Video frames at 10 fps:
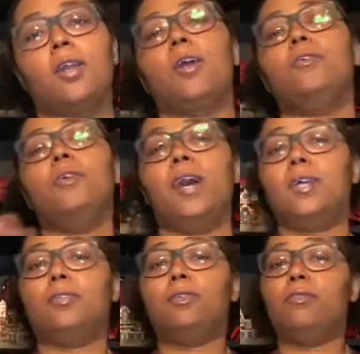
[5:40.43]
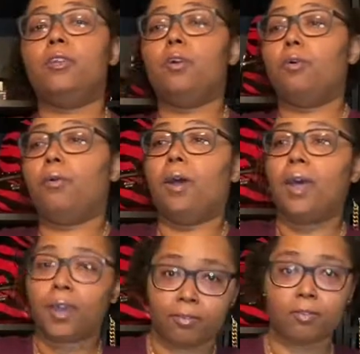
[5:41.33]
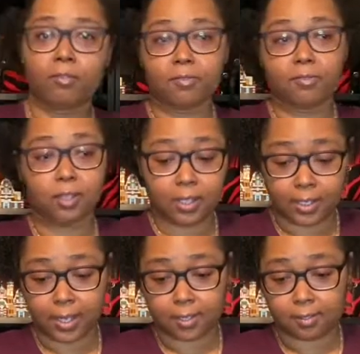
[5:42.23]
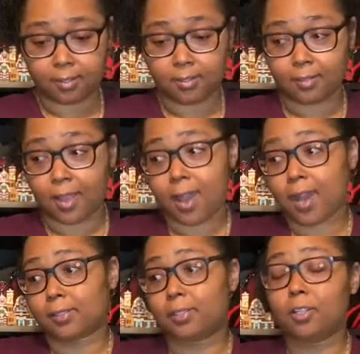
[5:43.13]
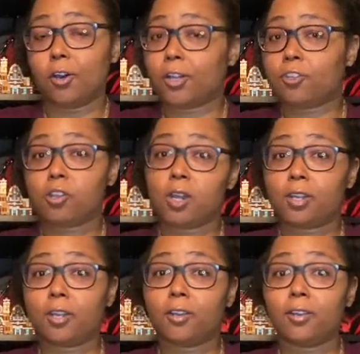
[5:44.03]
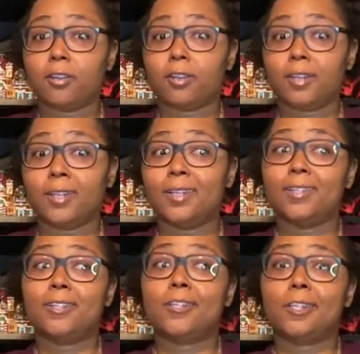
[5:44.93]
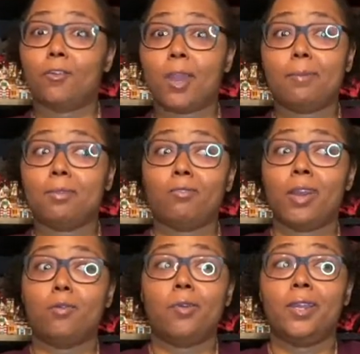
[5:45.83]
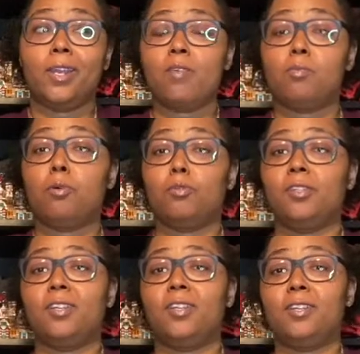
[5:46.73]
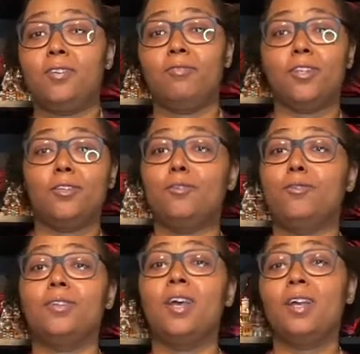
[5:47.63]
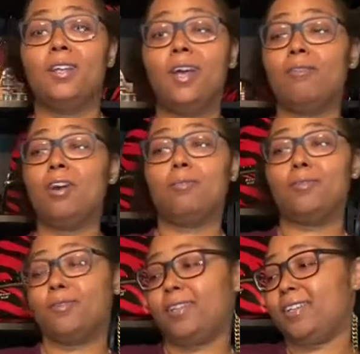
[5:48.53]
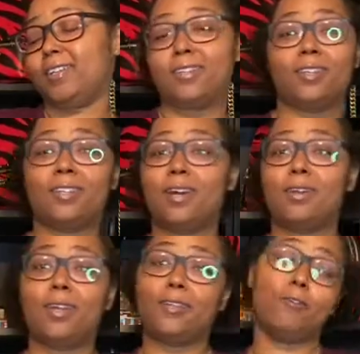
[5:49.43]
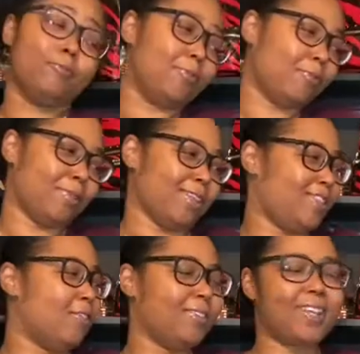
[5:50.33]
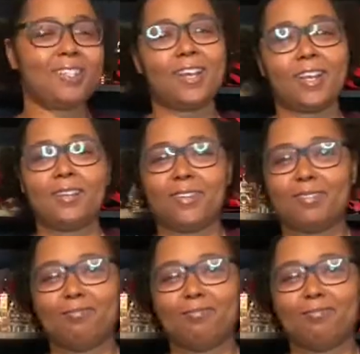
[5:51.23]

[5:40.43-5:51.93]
You guys don't even know half the the dances that I started trying to learn and then just scrapped right away. Never posted any videos, never uploaded anything TikTok. Like, nope, nope, nope, that's not even,